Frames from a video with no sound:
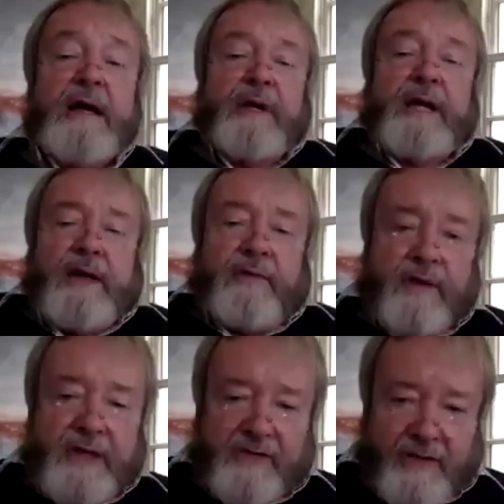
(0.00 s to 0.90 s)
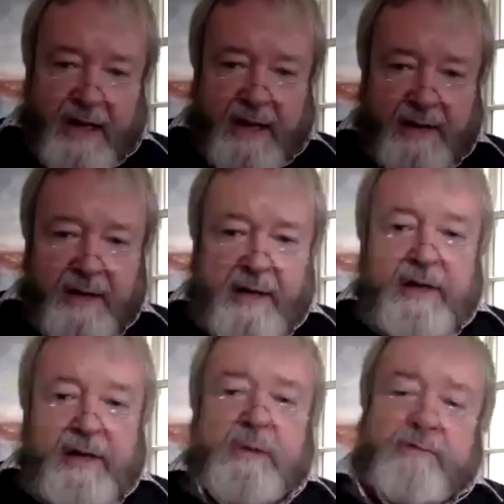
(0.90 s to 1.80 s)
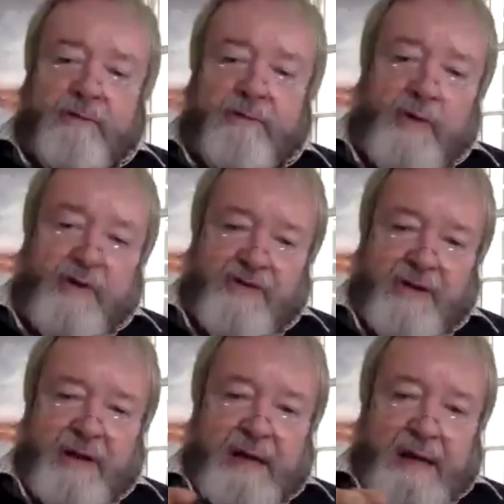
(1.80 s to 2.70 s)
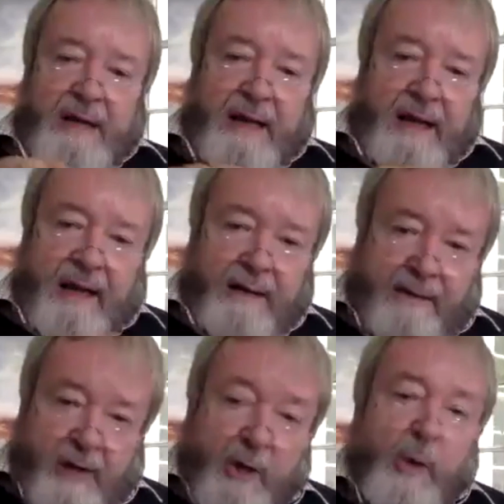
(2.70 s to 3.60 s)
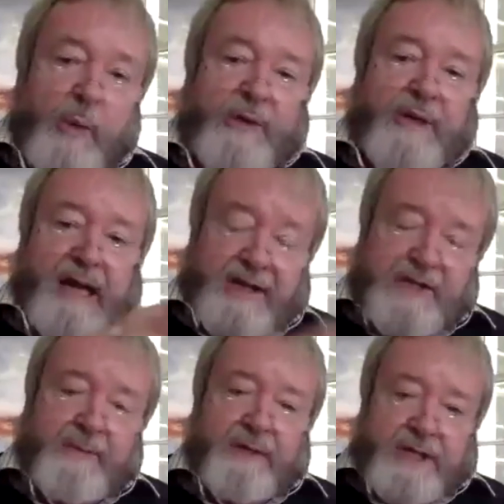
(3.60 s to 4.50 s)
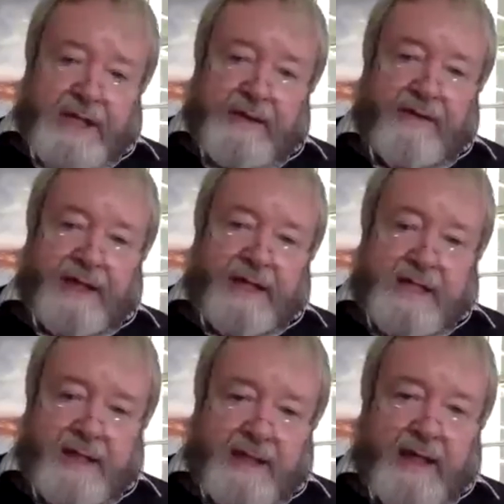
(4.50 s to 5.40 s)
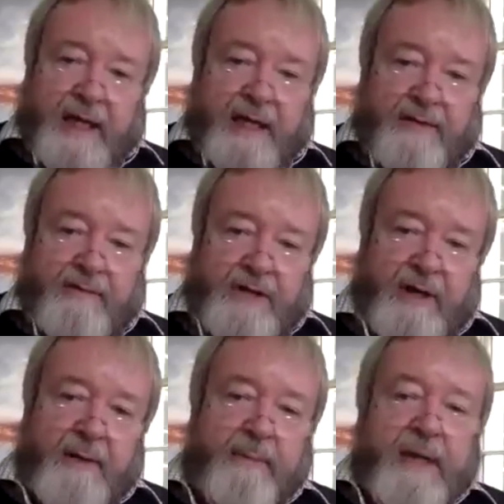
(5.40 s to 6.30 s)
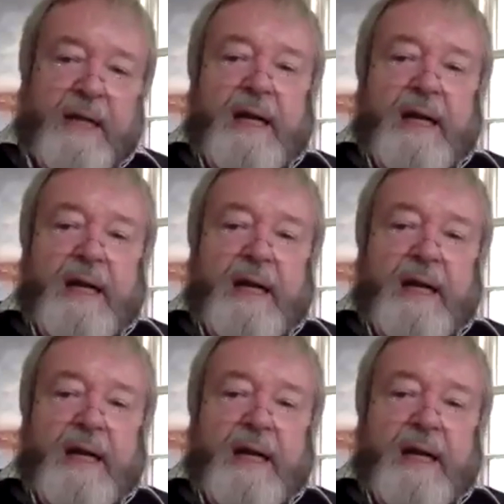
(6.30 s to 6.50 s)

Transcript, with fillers: But if instead you enforce a goal that has to be achieved in a certain length of time,